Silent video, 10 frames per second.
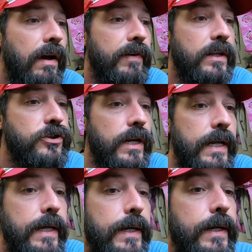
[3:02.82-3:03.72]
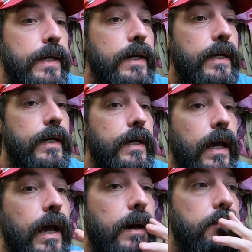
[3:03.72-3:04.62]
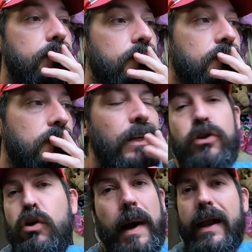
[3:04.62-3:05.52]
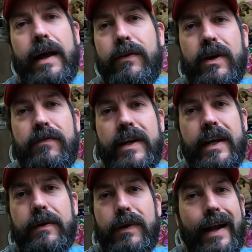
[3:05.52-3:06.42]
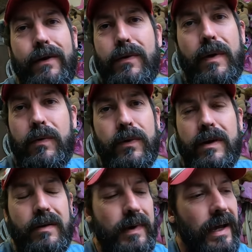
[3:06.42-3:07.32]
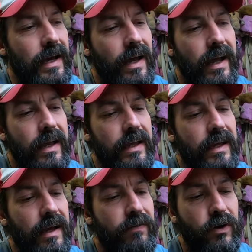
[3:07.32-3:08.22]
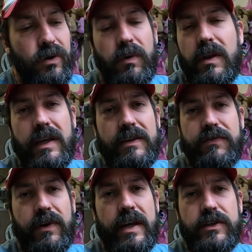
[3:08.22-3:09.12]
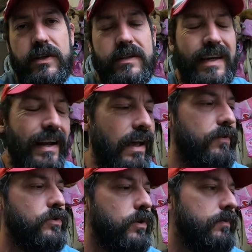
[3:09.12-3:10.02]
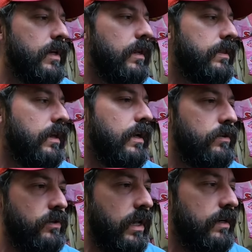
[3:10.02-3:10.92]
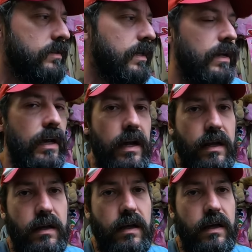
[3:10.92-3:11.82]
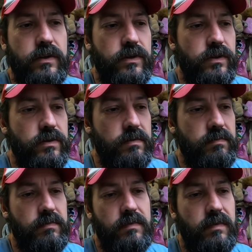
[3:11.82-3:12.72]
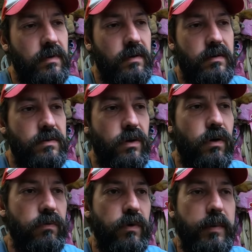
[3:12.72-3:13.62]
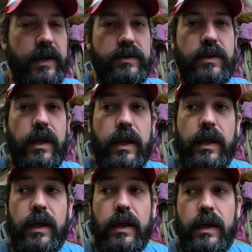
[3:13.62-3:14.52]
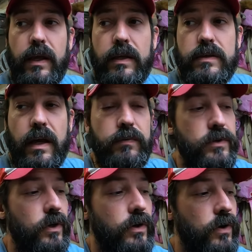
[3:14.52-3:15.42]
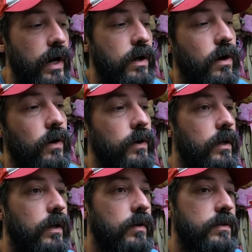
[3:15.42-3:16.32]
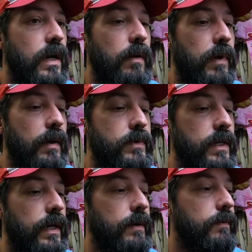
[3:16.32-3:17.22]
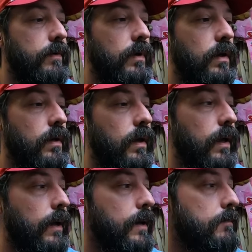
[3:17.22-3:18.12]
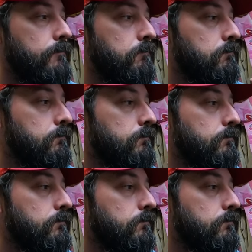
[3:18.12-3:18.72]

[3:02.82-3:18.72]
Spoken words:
I have actually, I'll talk about it later on in video. I don't know what I'm going on about. I've not done one of these for ages. I never script anything. I just kind of sit down and just talk rubbish. So I'm just going to crack on, time lapse it, and